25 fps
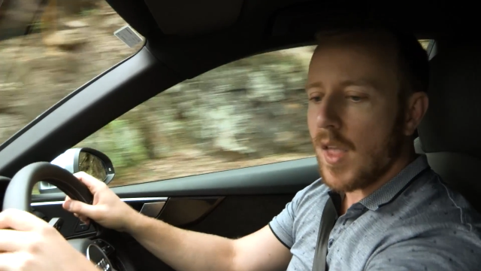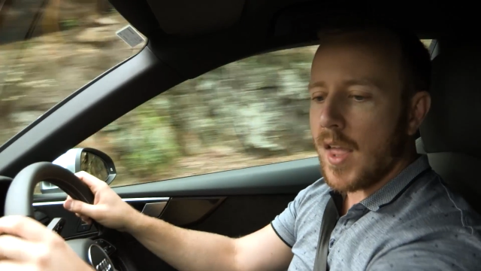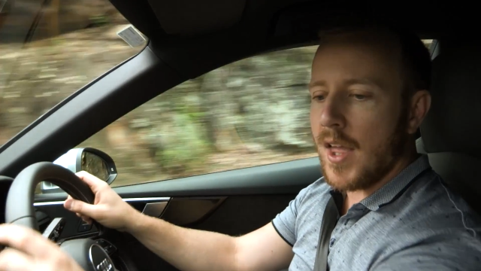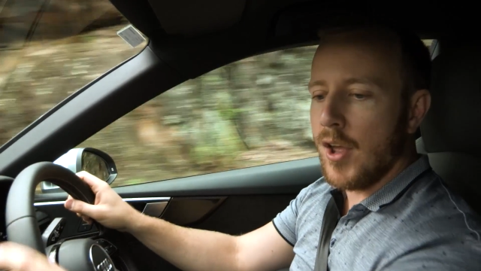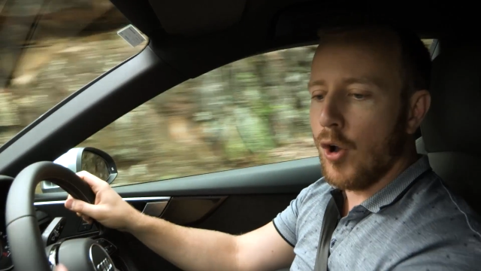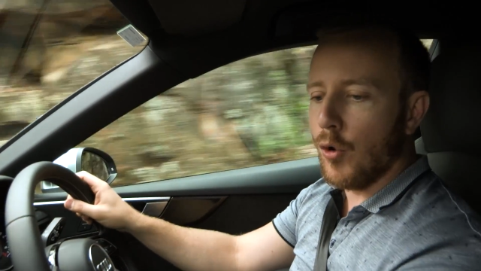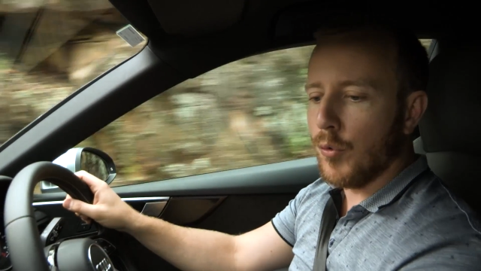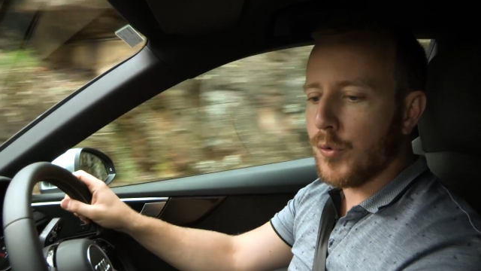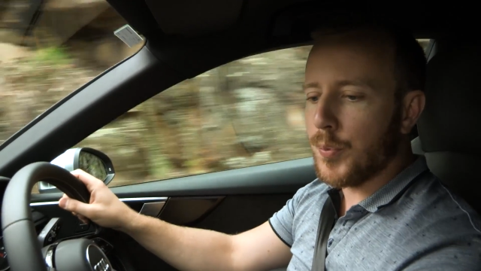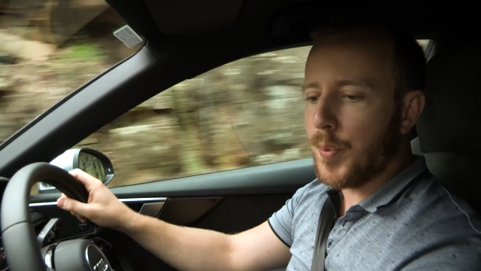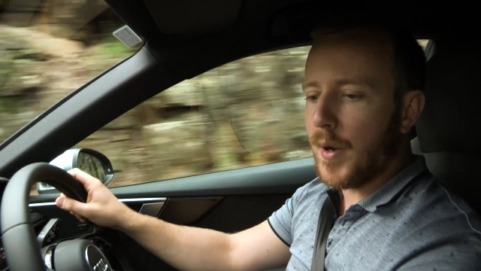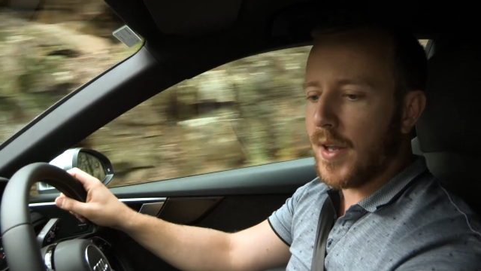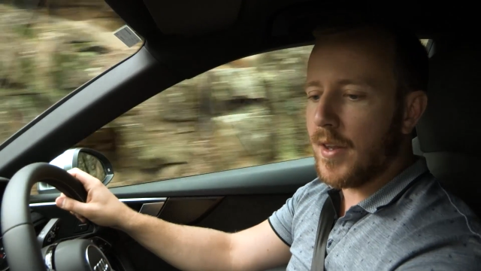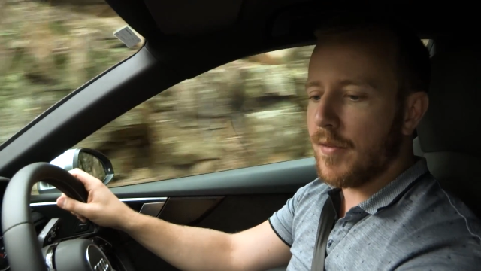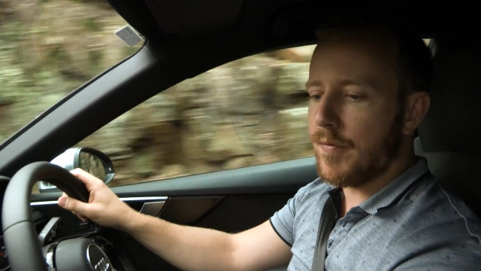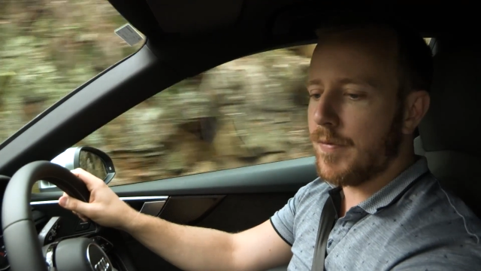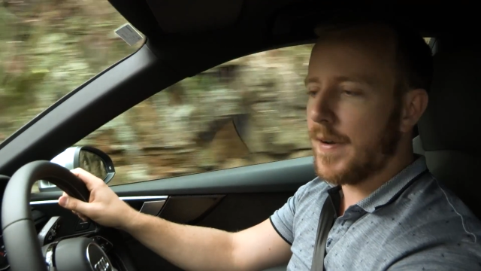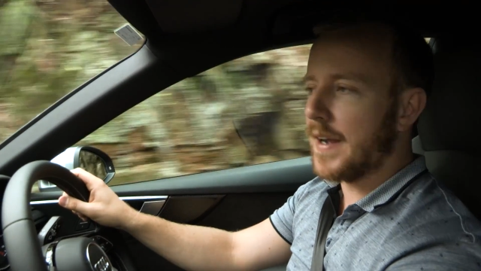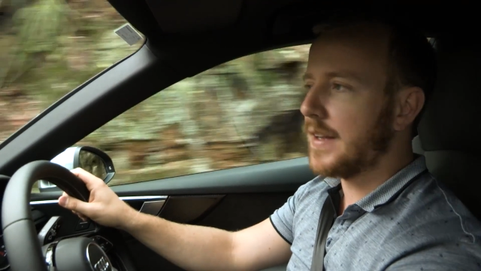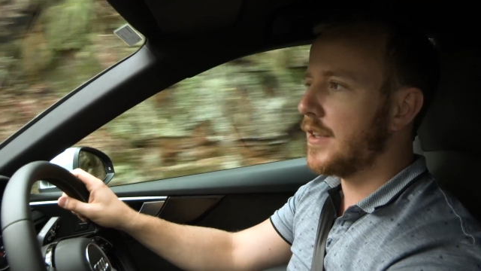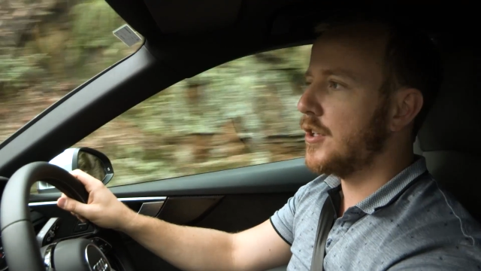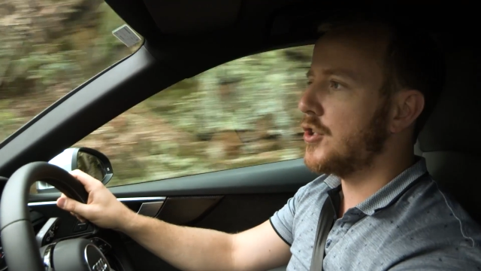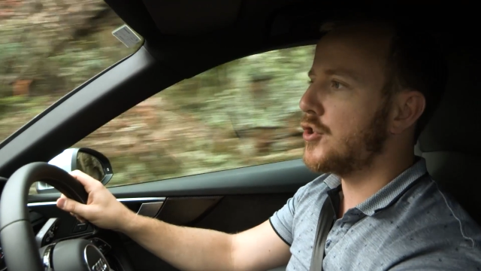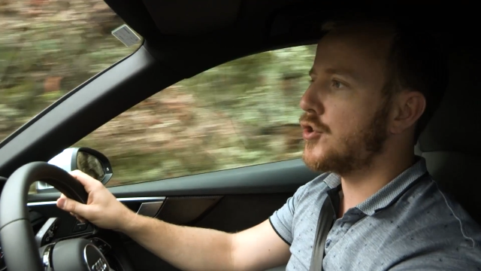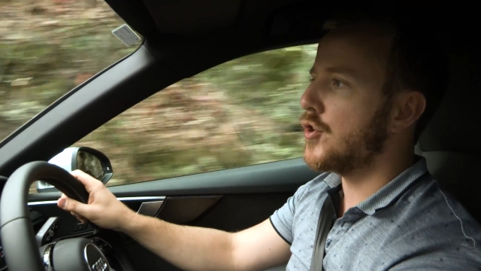helped by the
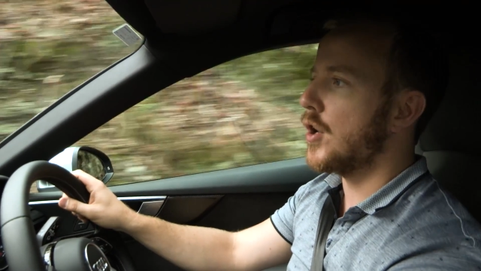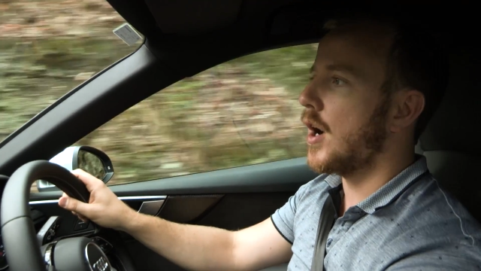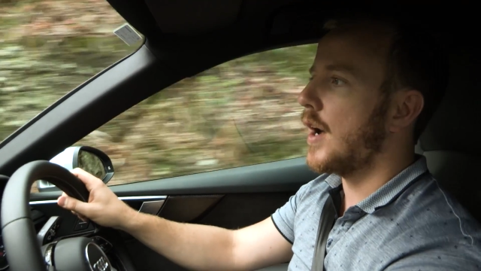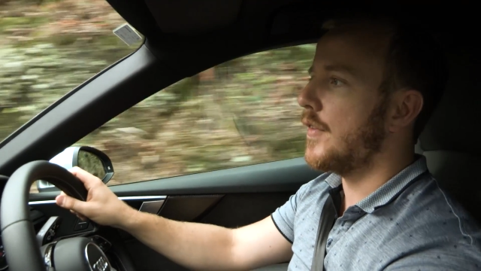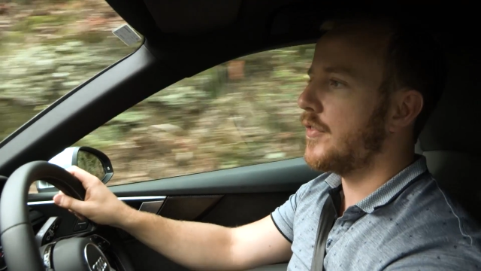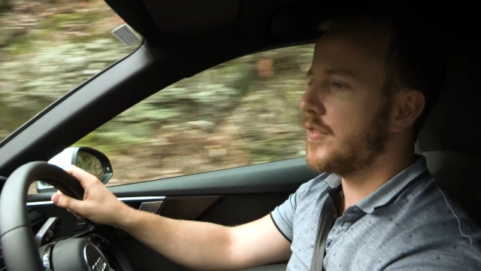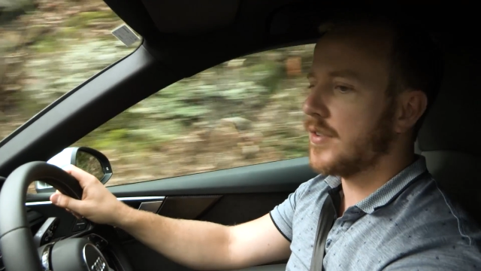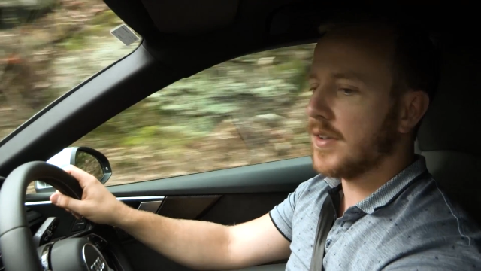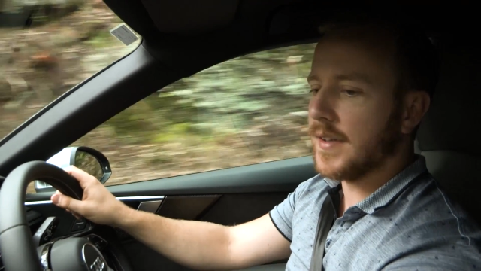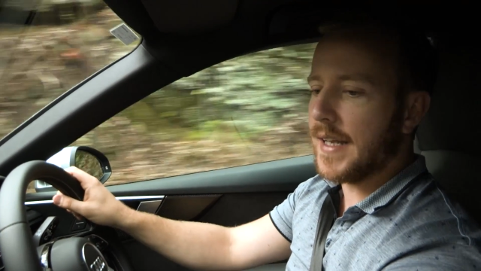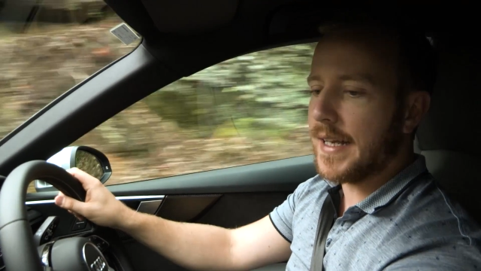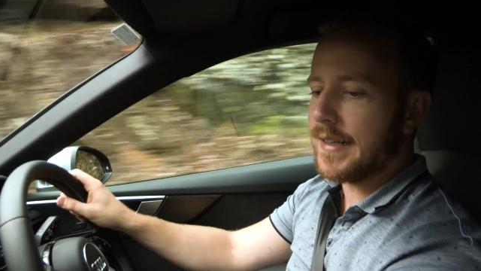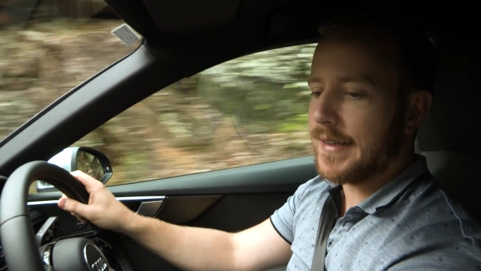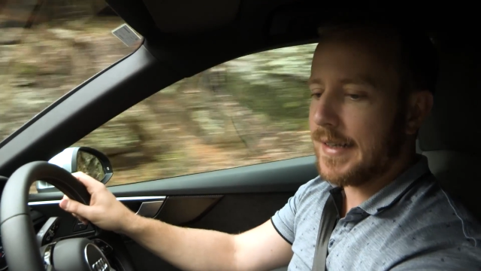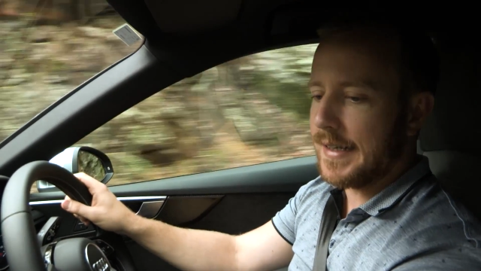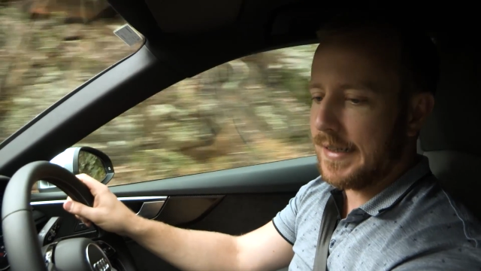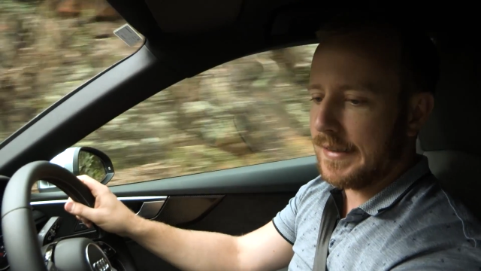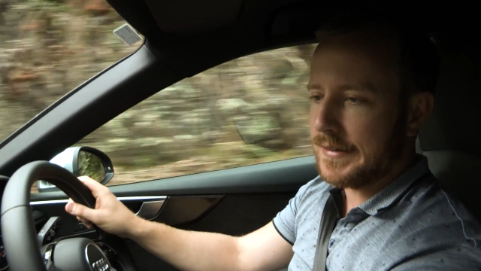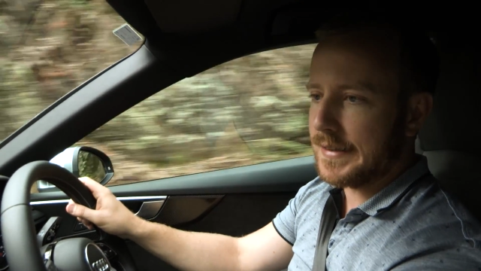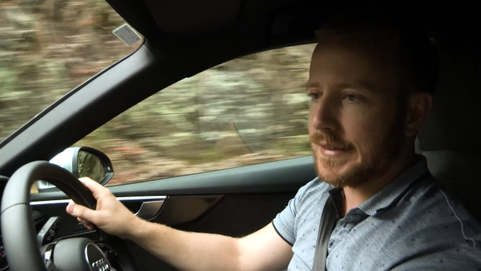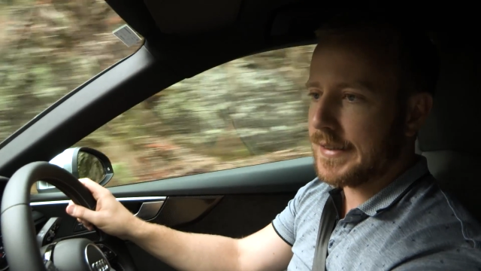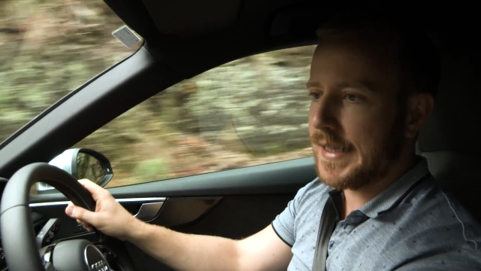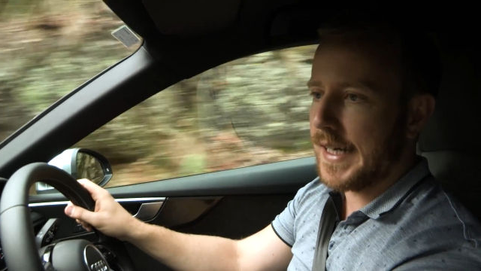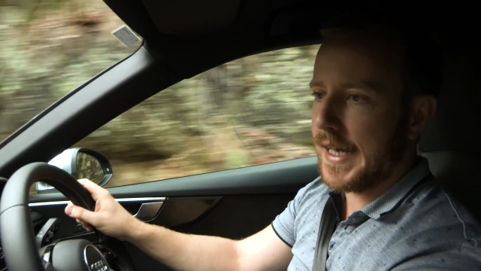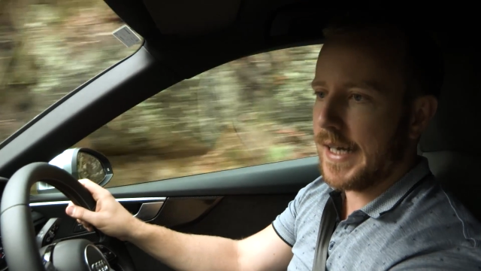fact that Drive Select
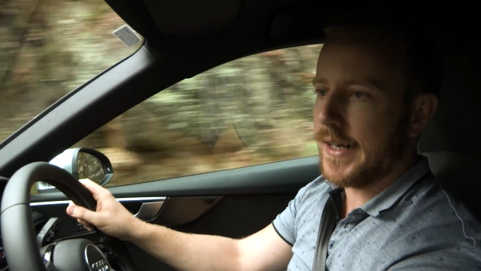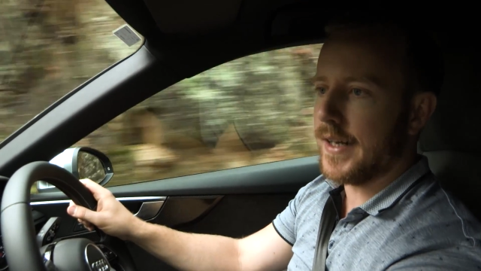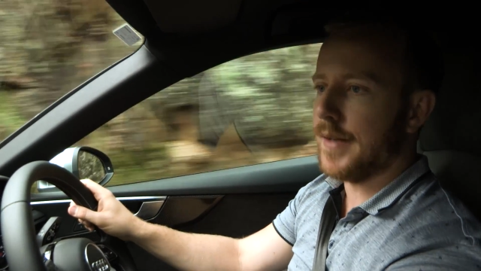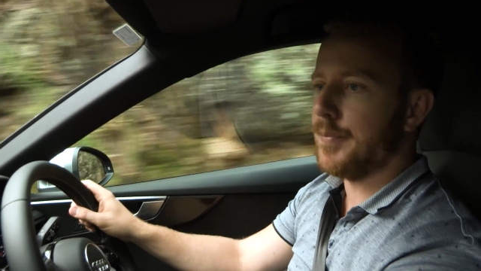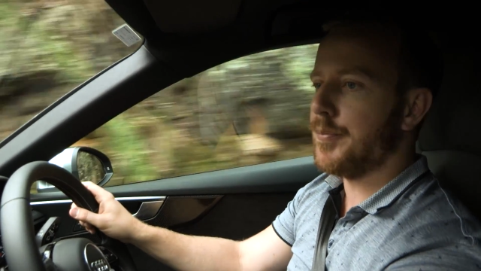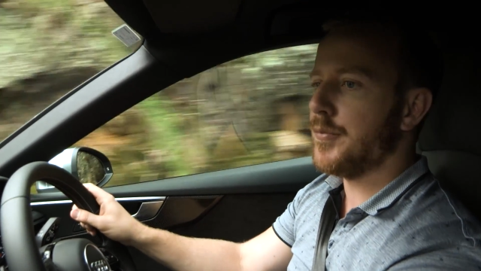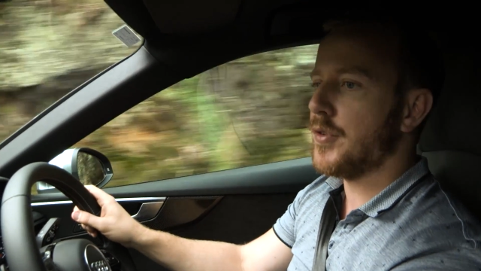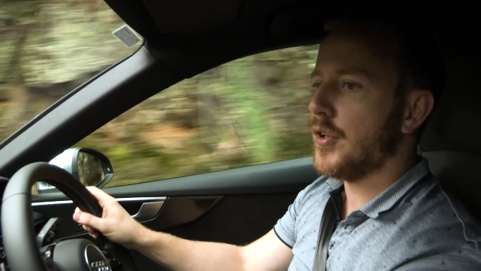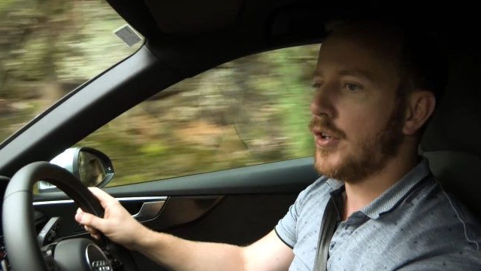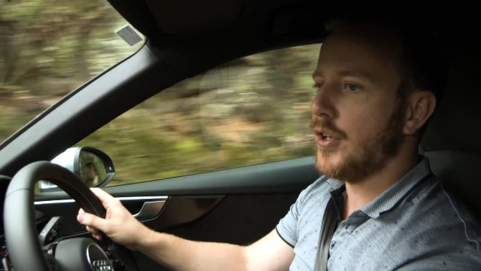is standard,